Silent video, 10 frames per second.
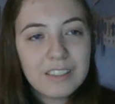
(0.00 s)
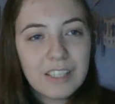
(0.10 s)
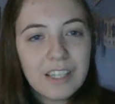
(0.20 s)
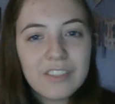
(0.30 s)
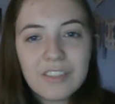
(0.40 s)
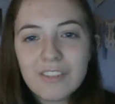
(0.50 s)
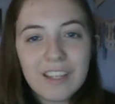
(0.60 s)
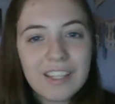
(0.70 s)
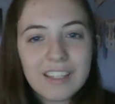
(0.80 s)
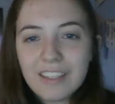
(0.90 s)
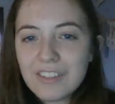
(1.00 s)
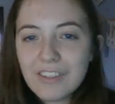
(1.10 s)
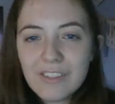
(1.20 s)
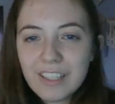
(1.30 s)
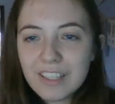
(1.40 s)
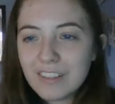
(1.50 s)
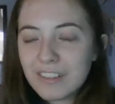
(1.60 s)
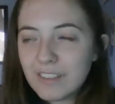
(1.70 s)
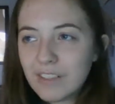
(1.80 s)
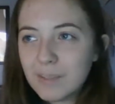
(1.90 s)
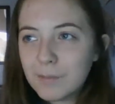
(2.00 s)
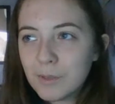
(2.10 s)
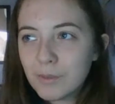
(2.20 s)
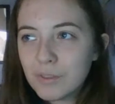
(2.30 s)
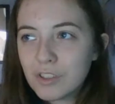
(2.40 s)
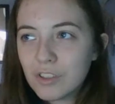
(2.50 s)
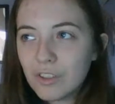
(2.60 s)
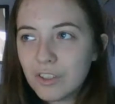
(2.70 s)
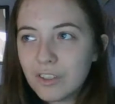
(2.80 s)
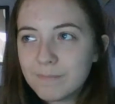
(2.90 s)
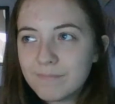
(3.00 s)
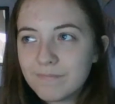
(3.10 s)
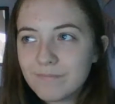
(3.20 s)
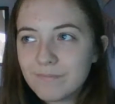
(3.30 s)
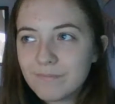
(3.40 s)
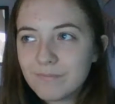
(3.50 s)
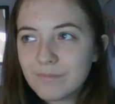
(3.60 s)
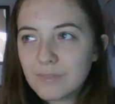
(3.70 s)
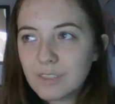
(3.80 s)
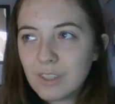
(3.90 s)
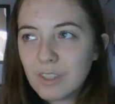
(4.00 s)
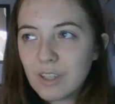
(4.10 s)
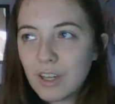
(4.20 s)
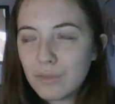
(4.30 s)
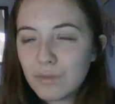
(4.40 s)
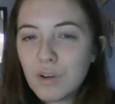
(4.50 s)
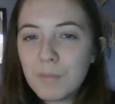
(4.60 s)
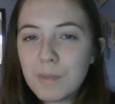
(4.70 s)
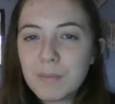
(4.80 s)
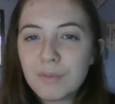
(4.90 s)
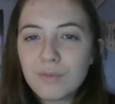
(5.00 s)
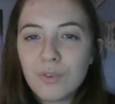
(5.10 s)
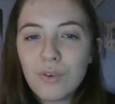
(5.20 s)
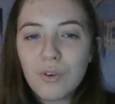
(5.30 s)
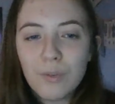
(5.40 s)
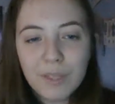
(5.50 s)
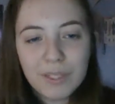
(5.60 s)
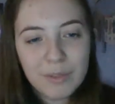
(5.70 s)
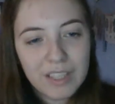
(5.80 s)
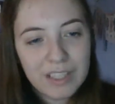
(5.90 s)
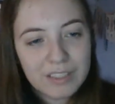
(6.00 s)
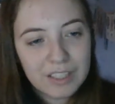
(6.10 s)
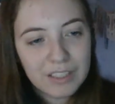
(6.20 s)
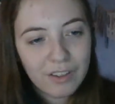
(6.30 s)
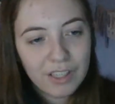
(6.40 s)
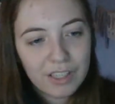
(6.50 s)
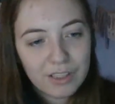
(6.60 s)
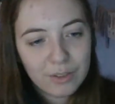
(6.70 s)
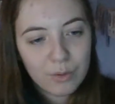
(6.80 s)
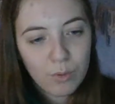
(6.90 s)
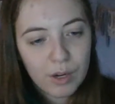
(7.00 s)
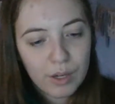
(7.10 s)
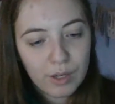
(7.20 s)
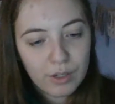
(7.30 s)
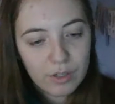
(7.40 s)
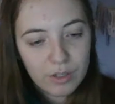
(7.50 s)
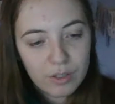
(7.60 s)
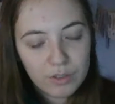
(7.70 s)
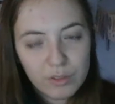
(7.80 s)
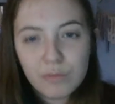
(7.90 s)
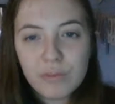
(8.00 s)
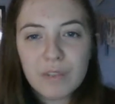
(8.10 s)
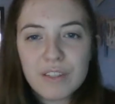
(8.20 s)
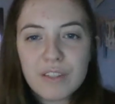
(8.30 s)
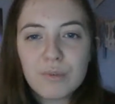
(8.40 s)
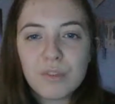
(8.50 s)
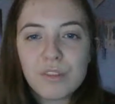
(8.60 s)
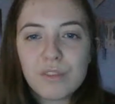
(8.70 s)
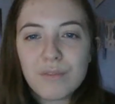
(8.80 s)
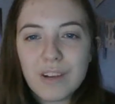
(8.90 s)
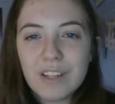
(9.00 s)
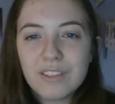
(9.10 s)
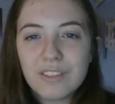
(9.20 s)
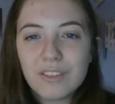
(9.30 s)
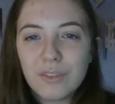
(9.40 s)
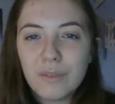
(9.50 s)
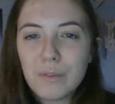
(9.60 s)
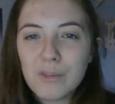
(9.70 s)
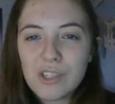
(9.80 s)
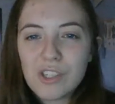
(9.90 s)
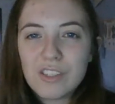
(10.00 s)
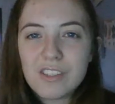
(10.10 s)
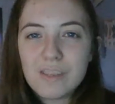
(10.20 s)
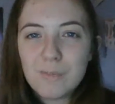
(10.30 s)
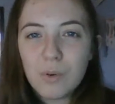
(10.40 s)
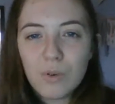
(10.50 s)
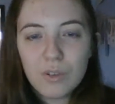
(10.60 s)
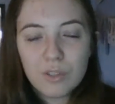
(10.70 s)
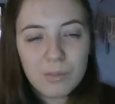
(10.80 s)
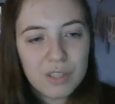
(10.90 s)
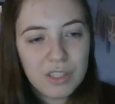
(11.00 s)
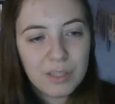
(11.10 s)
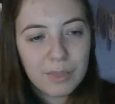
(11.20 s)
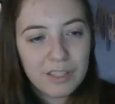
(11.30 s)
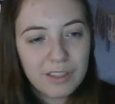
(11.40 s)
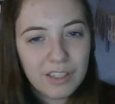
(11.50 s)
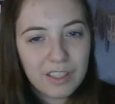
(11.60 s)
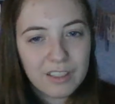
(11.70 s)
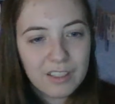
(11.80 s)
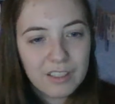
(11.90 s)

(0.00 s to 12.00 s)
I don't like this development with Jean. I thought a bit before, when he was acting, like, quite sort of loving towards his friends, I sort of appreciated him more, especially when, like,